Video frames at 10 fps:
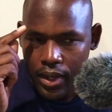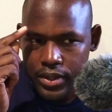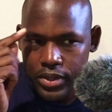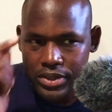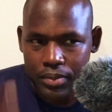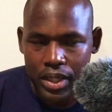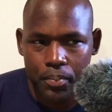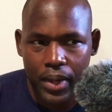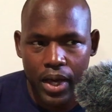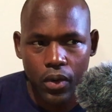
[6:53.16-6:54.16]
there's something
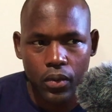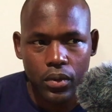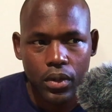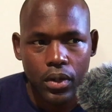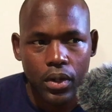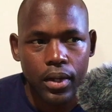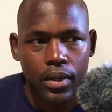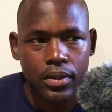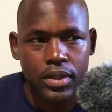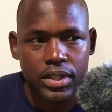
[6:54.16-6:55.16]
about
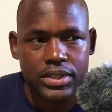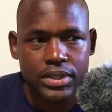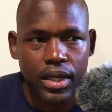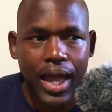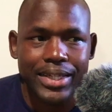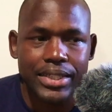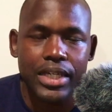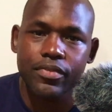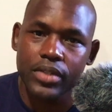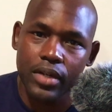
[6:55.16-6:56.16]
the
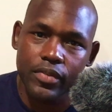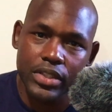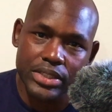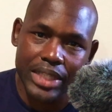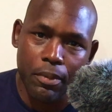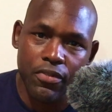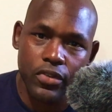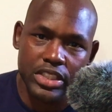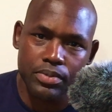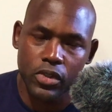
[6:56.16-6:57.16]
idea of a disclaimer for
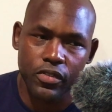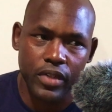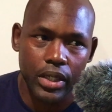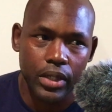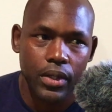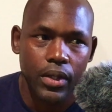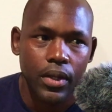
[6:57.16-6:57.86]
this movie,